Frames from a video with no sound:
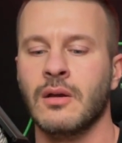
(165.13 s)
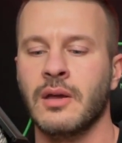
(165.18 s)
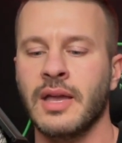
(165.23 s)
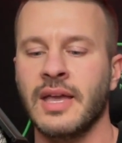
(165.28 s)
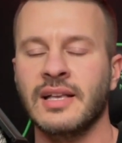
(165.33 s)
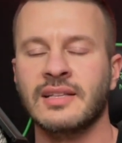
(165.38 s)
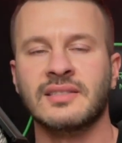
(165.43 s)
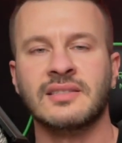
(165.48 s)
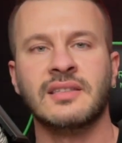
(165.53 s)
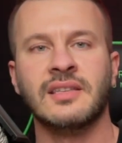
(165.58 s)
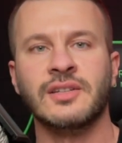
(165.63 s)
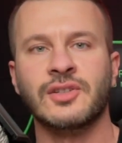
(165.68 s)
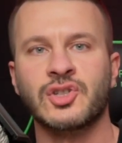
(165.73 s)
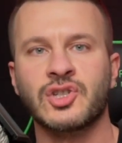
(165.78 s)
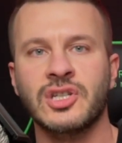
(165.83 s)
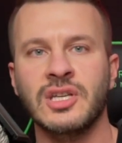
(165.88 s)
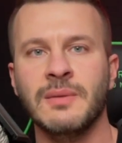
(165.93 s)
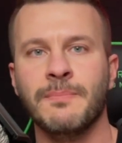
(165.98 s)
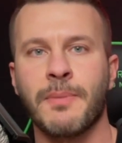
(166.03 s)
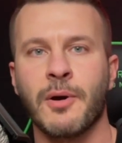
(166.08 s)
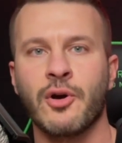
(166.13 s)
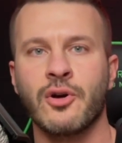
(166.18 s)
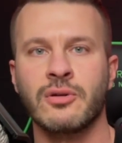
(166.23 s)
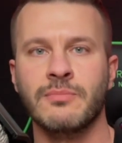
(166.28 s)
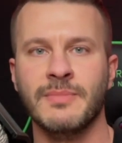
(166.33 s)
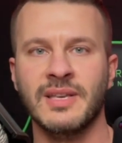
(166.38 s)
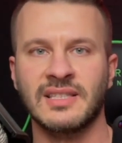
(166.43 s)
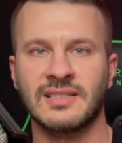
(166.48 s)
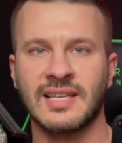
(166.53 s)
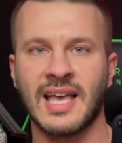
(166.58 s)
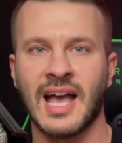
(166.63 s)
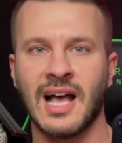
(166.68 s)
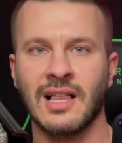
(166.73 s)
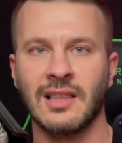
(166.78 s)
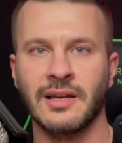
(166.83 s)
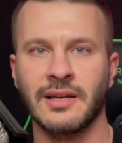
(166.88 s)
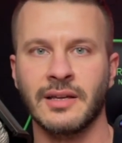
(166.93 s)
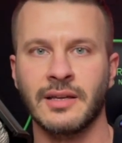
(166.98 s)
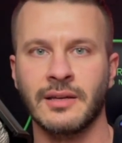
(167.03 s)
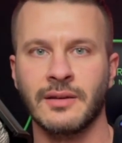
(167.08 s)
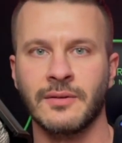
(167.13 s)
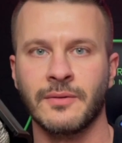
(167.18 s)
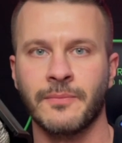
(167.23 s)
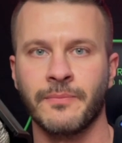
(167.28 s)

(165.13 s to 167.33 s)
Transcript: It's the sheep herd mentality.